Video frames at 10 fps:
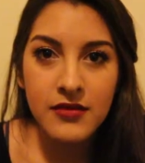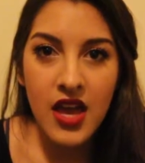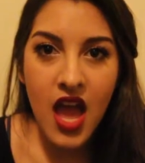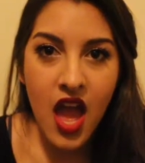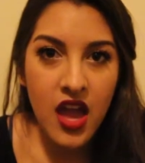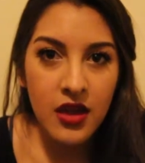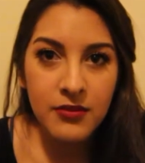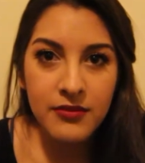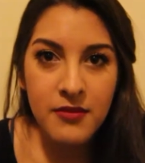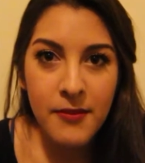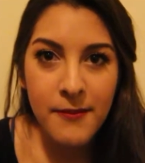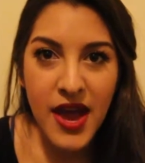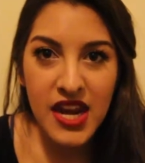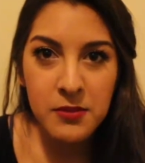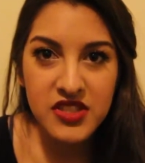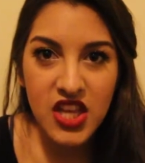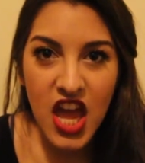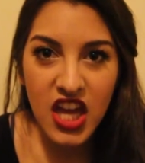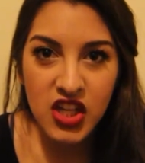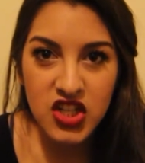Hey, my name is
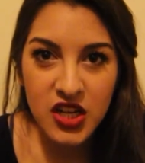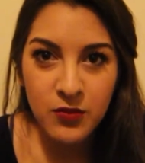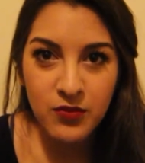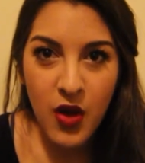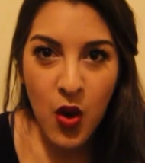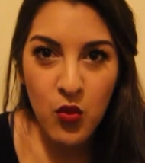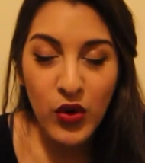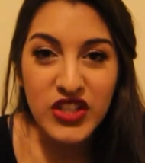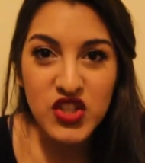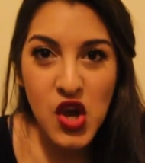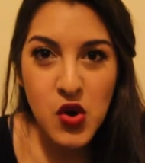Angie. What's your